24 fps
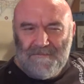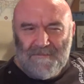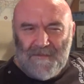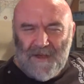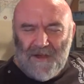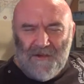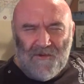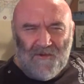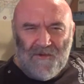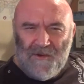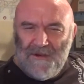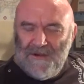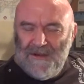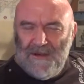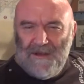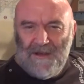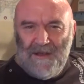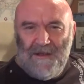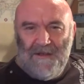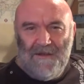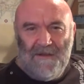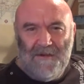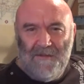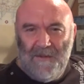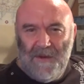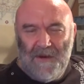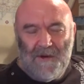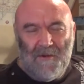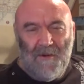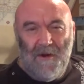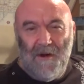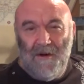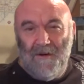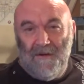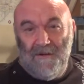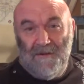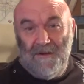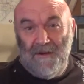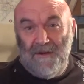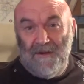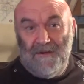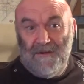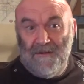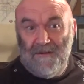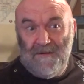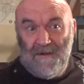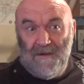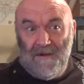interested in, to be quite
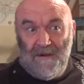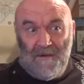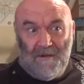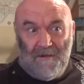honest.